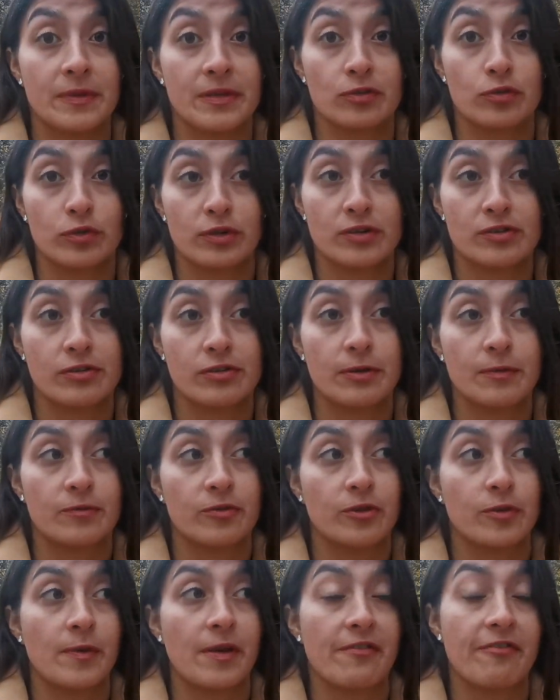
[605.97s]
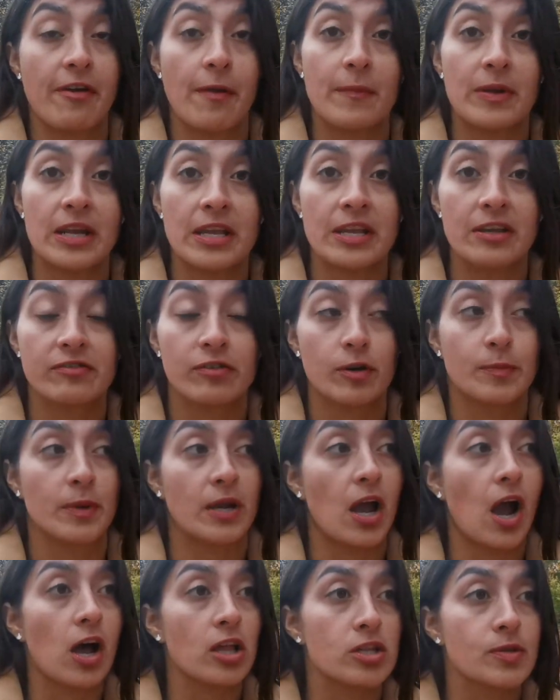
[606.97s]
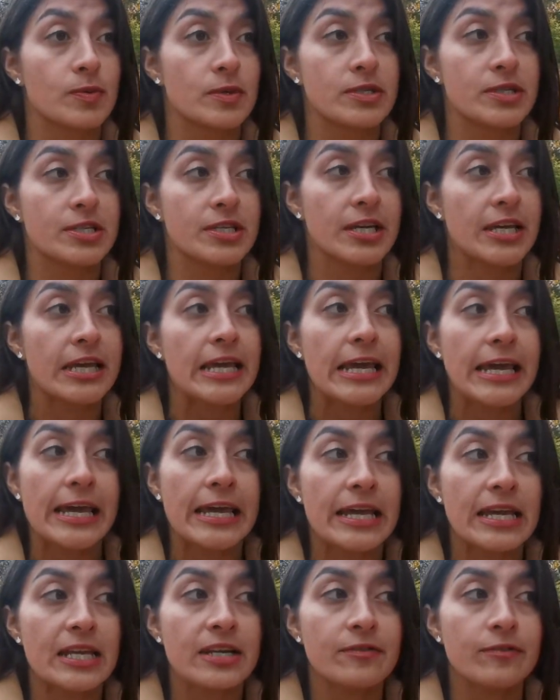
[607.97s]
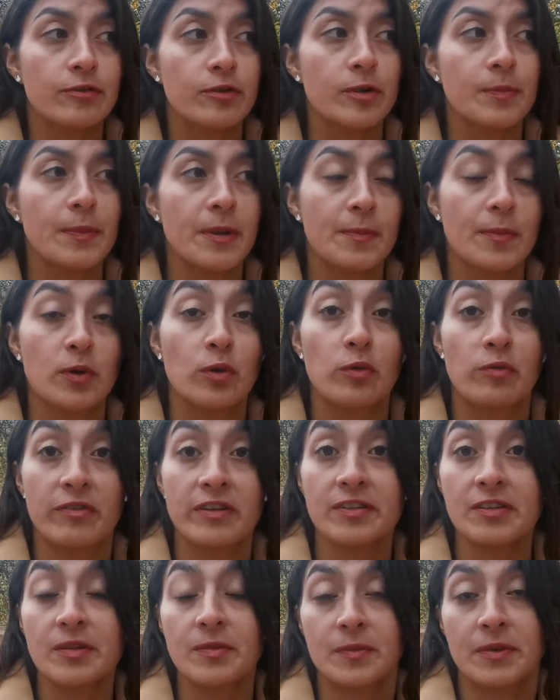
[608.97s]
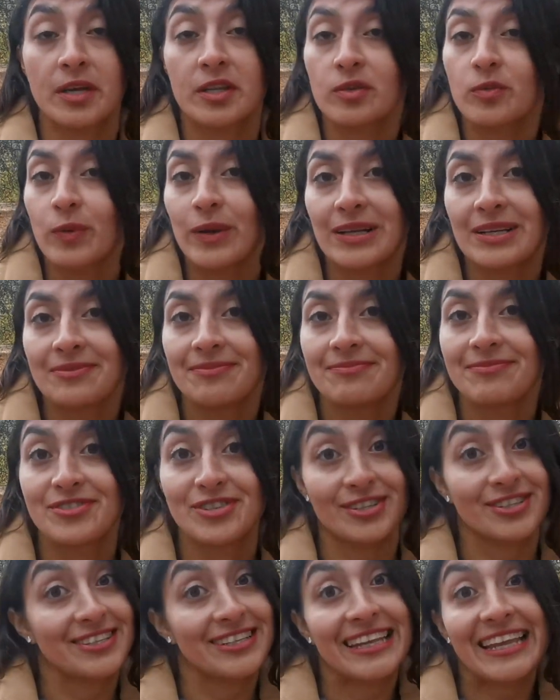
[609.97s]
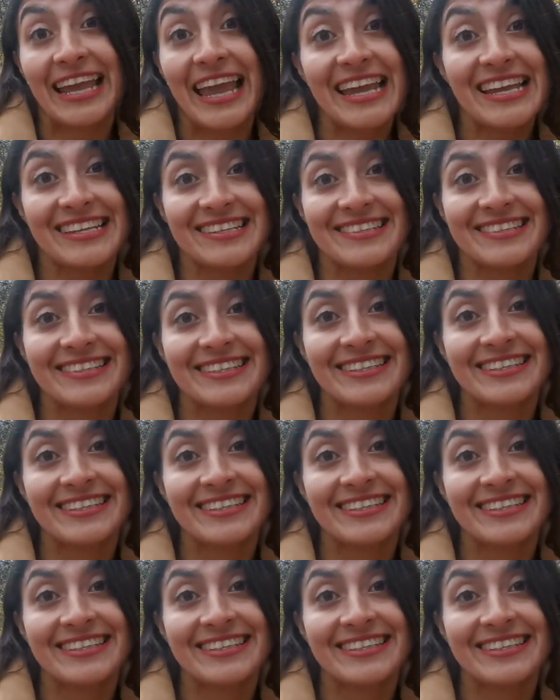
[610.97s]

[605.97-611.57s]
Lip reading: the Sodastream for my family, for my husband, and for people who visit me as well, just in case.